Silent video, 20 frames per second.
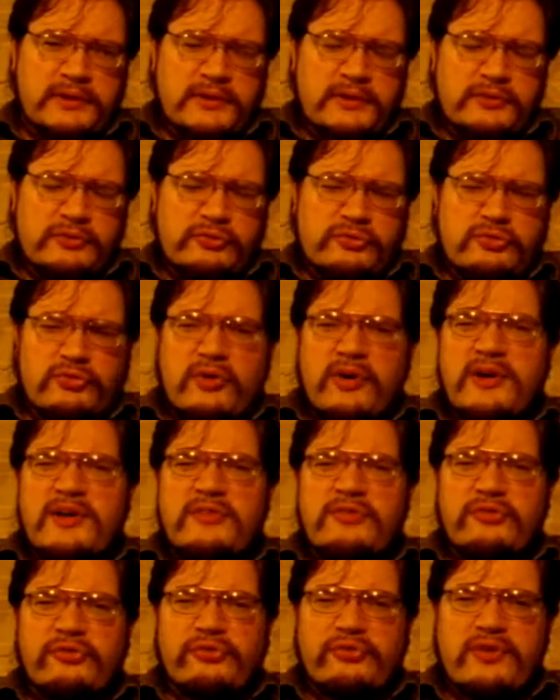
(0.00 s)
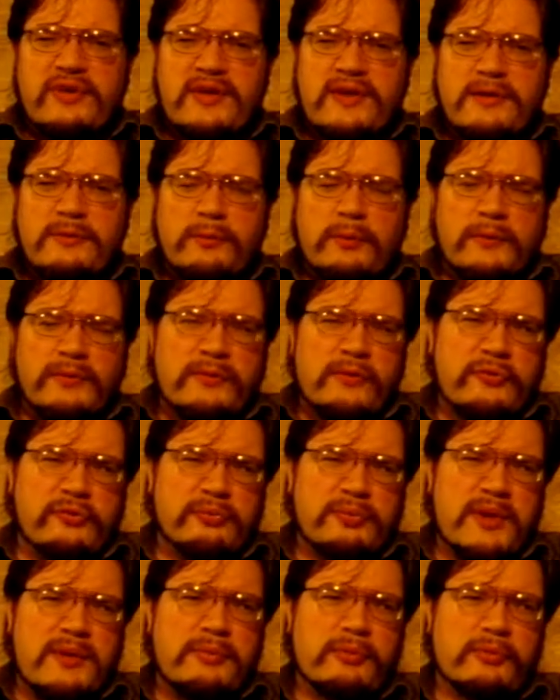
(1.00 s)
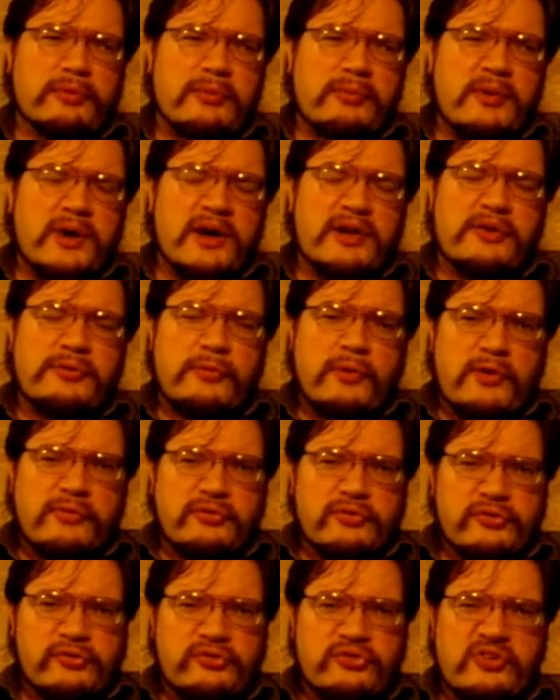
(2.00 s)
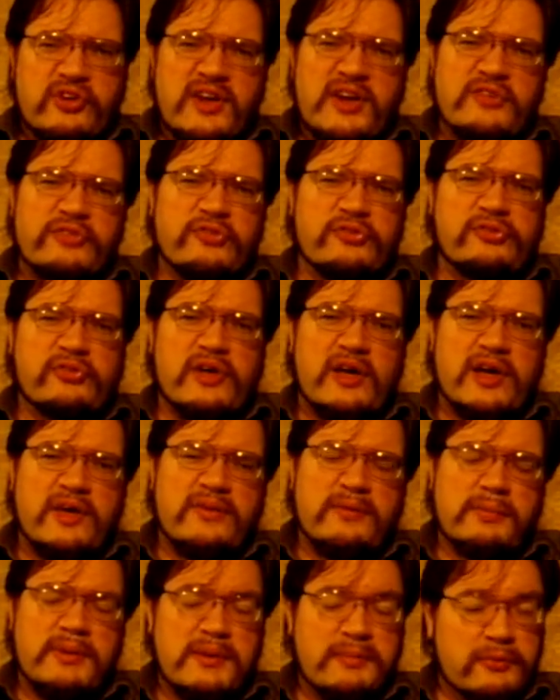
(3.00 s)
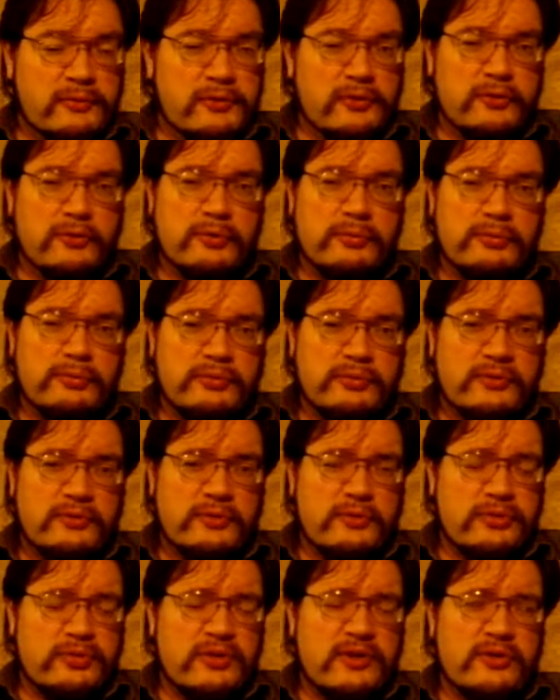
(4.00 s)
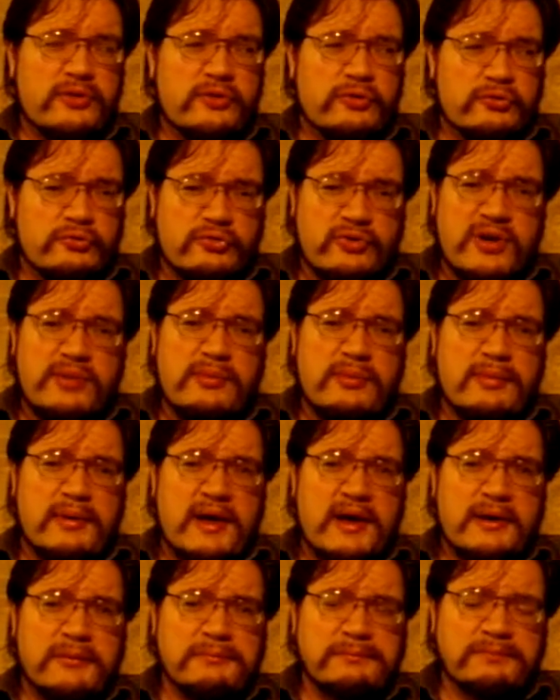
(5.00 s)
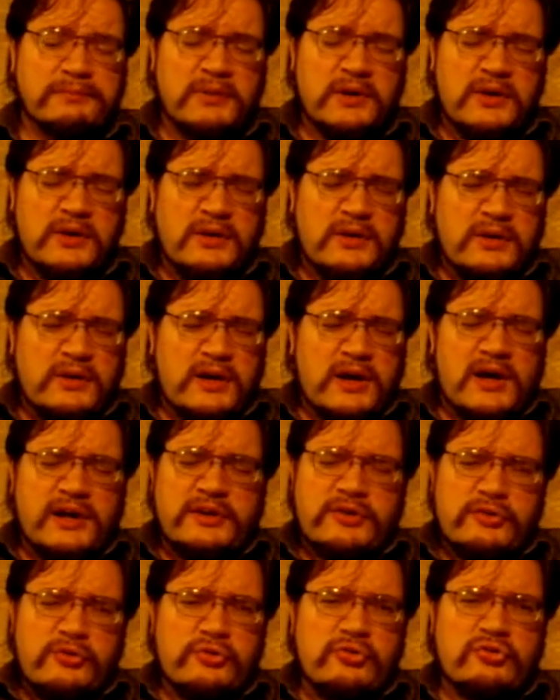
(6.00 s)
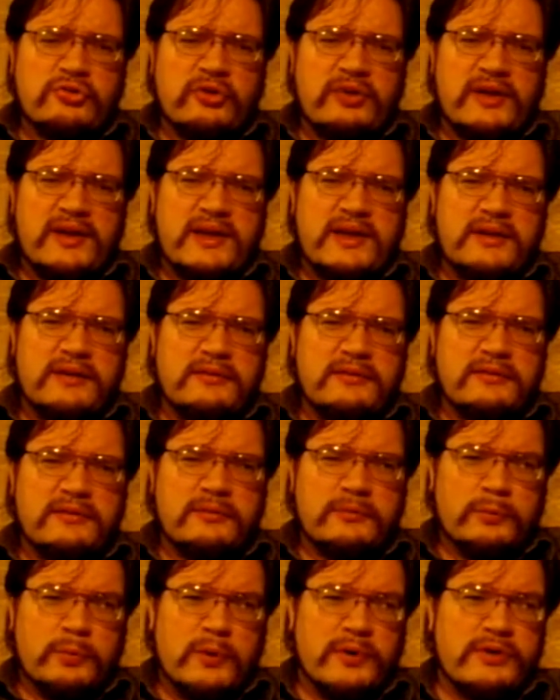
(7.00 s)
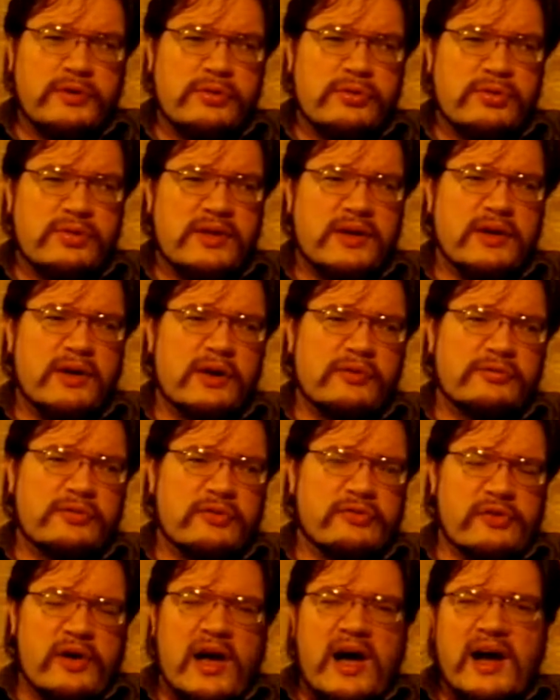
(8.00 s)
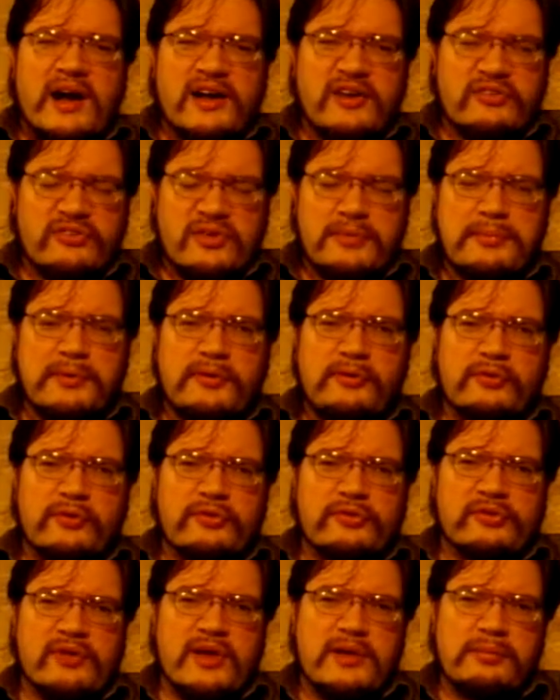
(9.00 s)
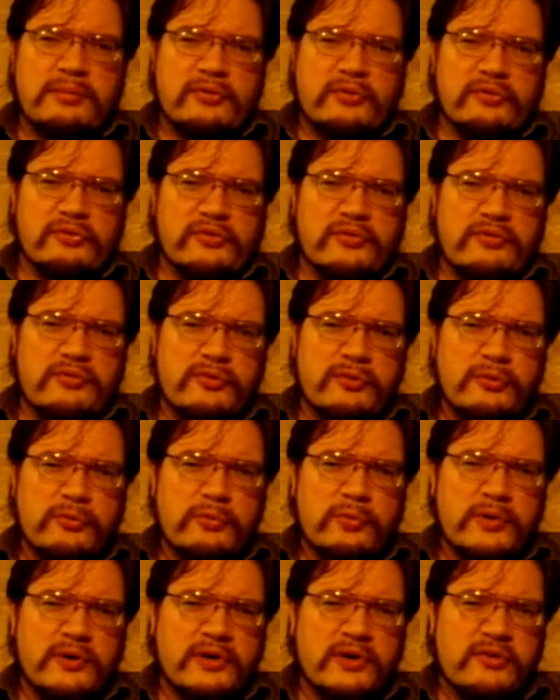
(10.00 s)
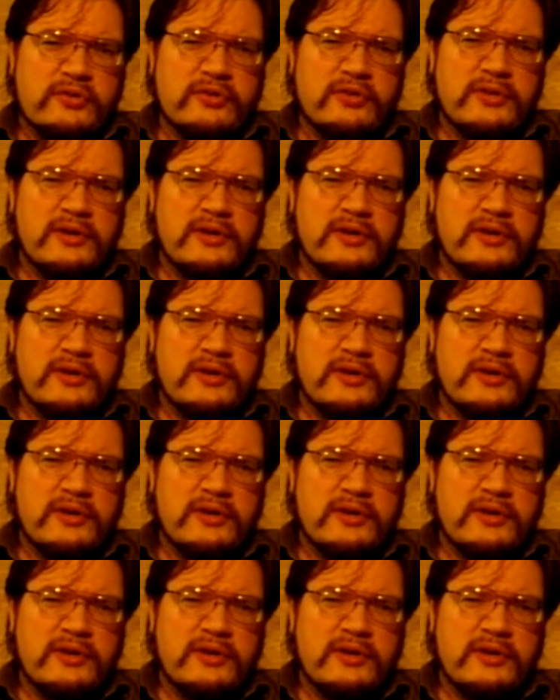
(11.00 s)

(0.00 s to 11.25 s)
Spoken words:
try and see what those people remind you of, because chances are the people you think you dream about are usually what you think of as archetypical examples. If you wanted,